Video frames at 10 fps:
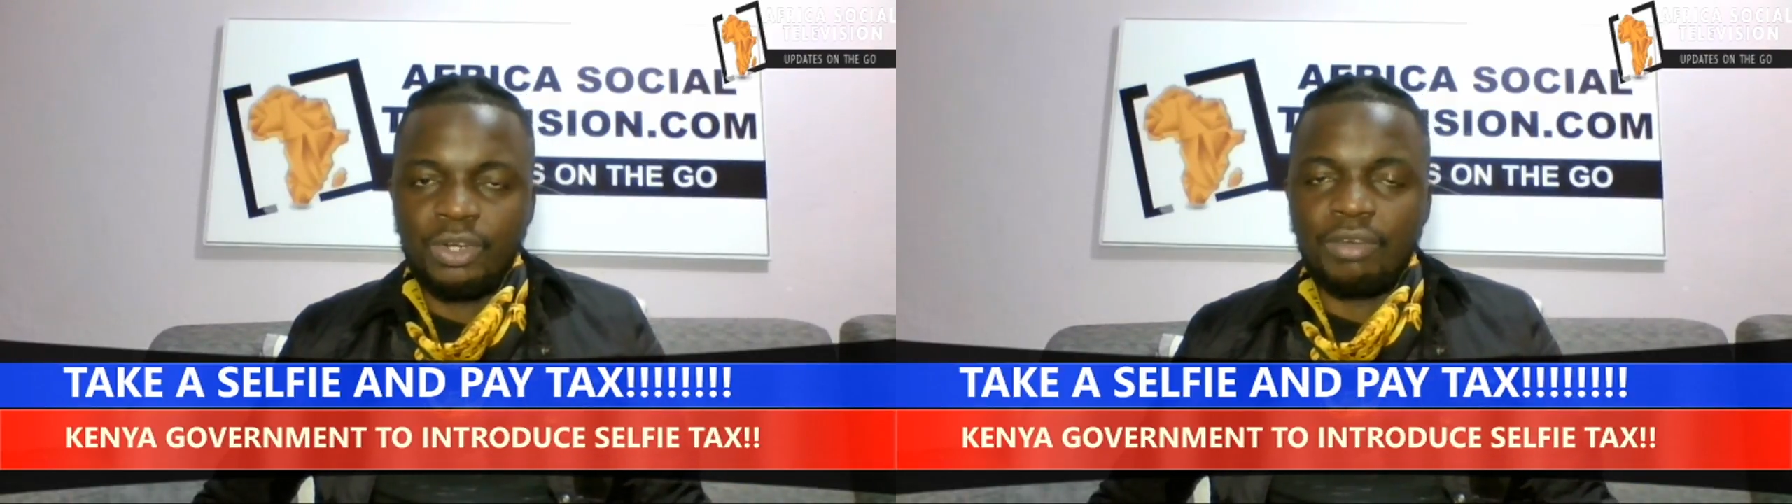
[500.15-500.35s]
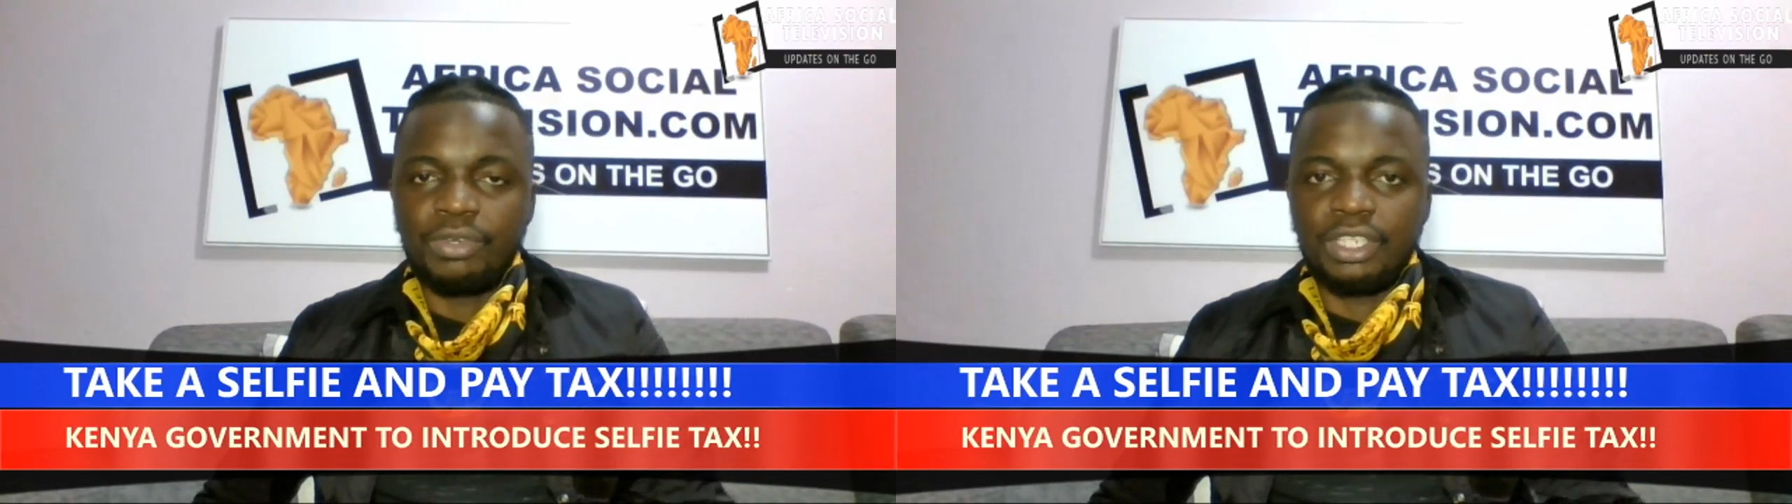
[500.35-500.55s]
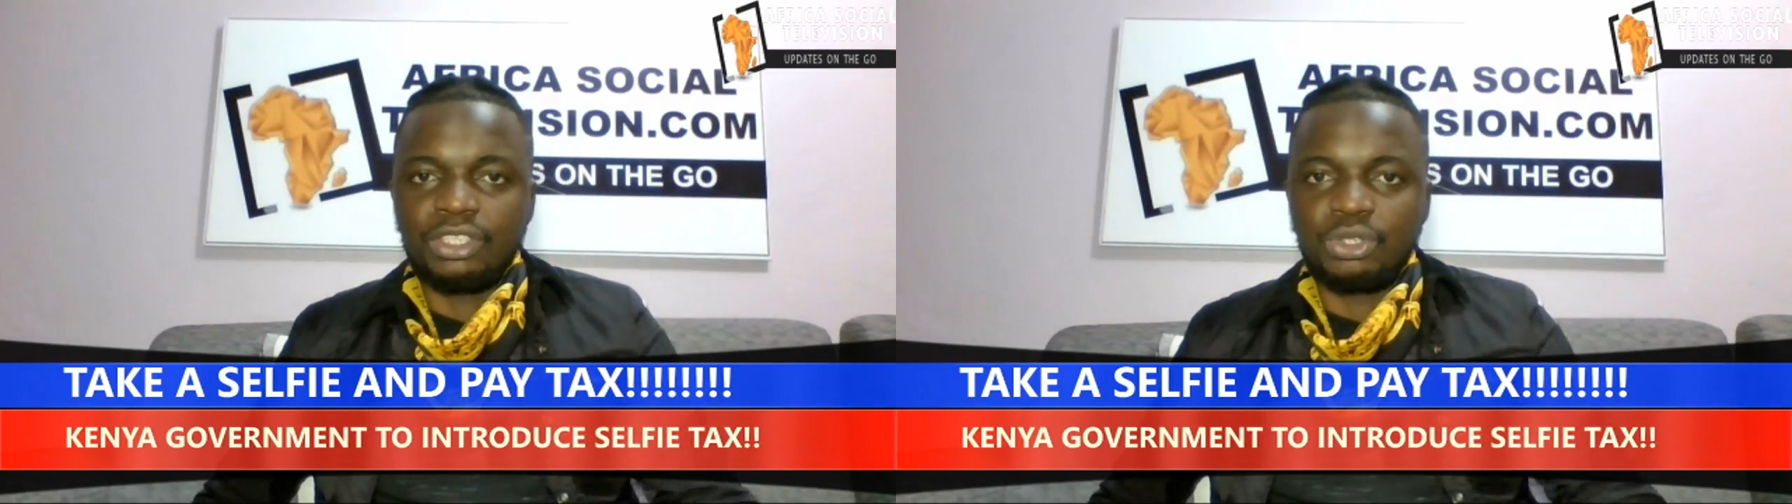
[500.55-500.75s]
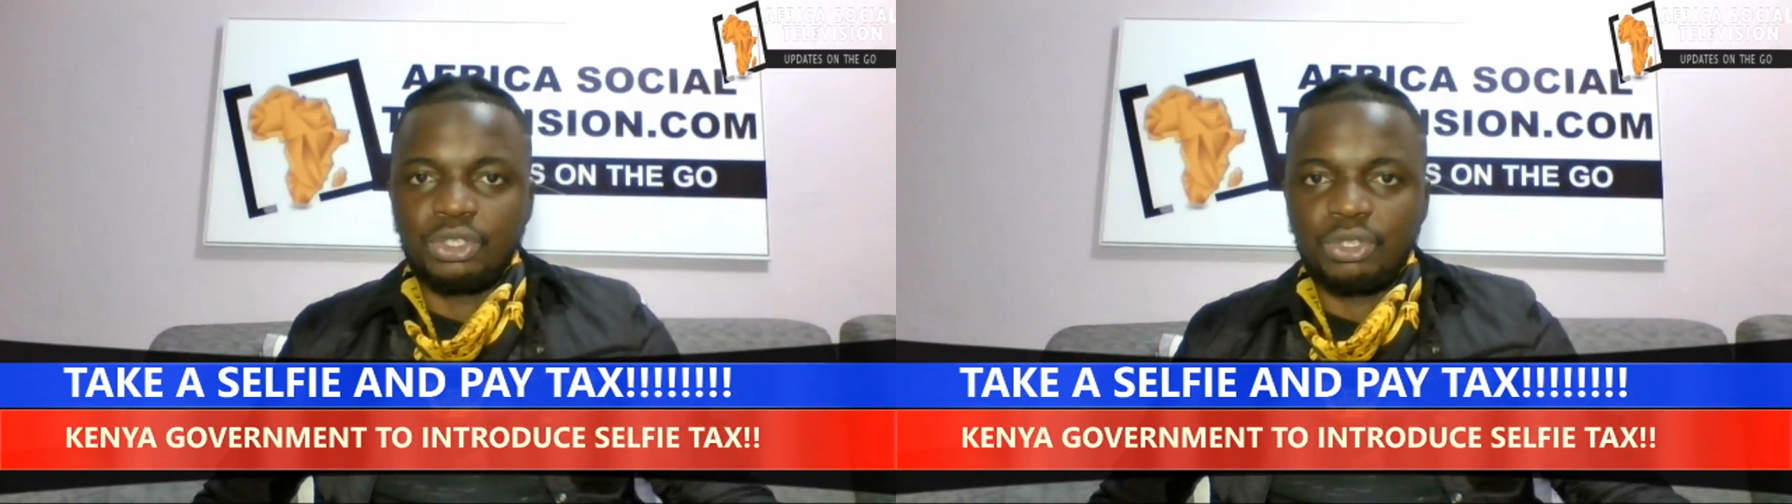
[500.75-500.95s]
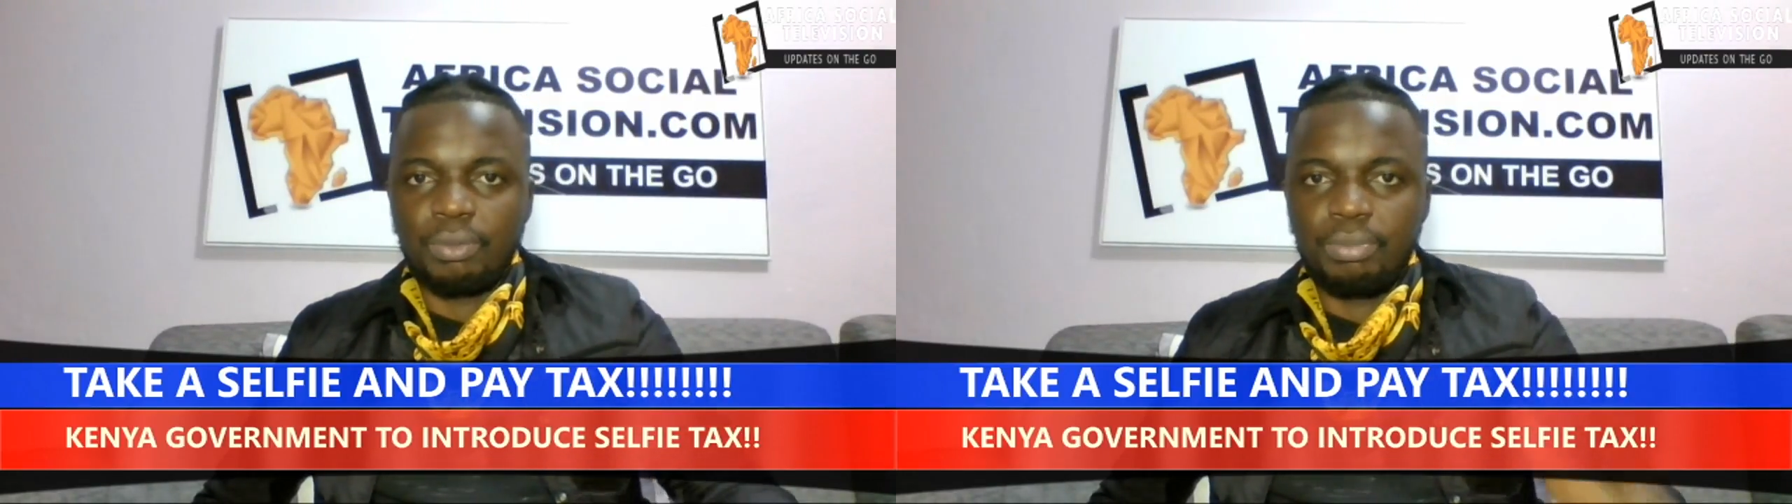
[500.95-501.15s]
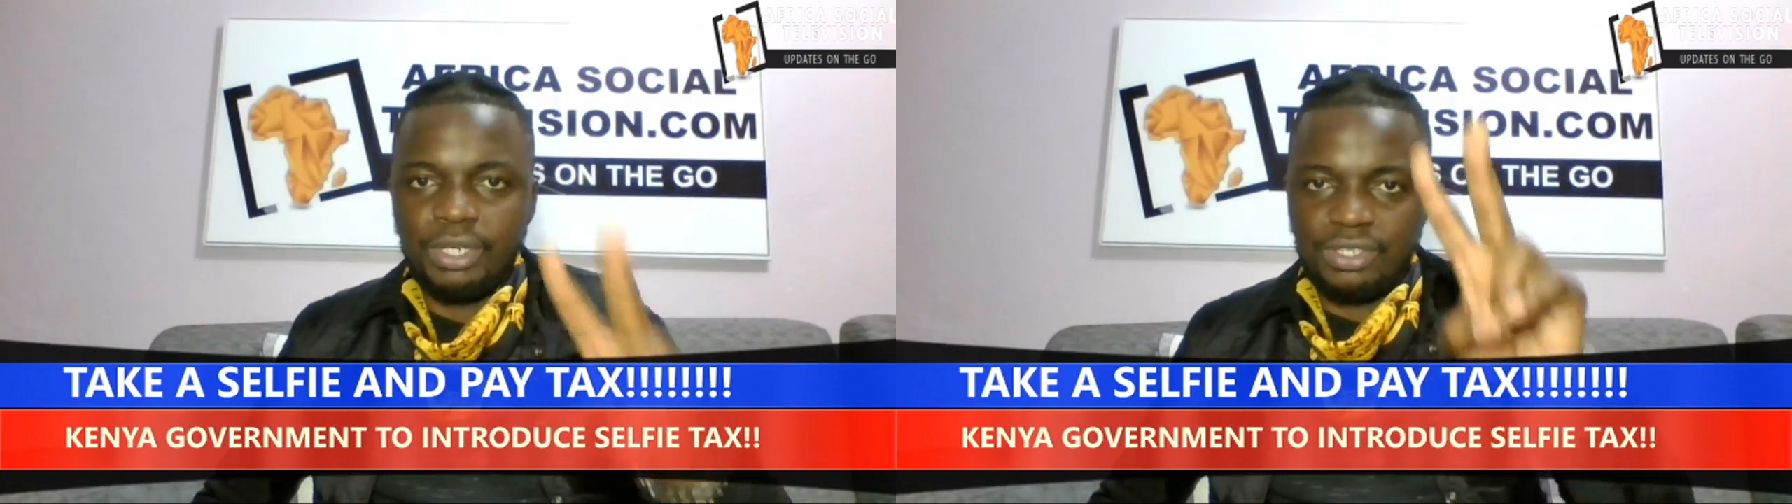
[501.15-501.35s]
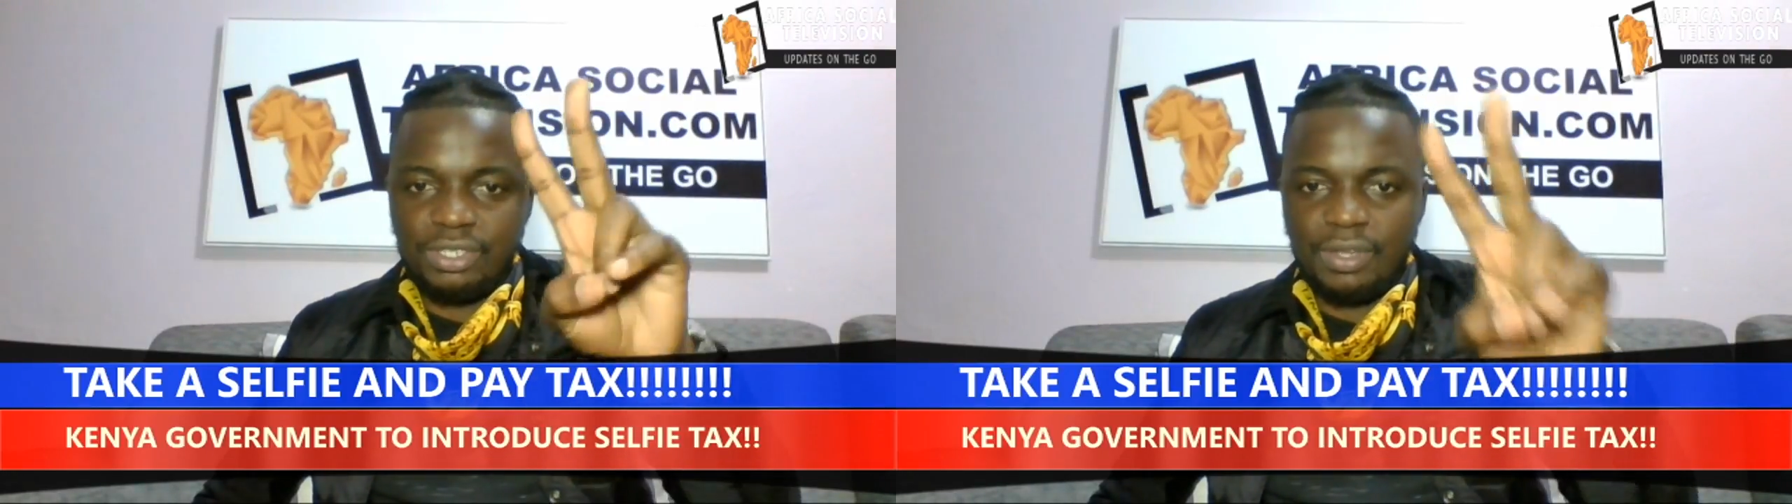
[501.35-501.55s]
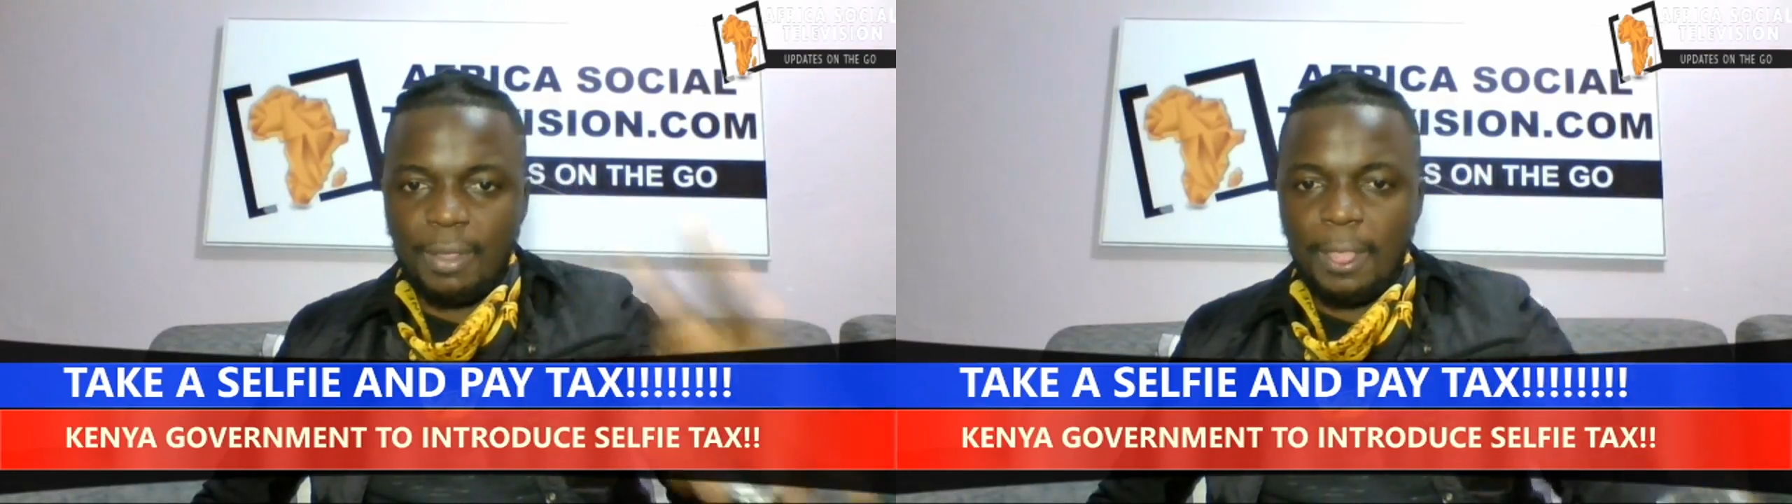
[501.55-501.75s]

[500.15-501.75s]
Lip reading: on Africa Social. Peace.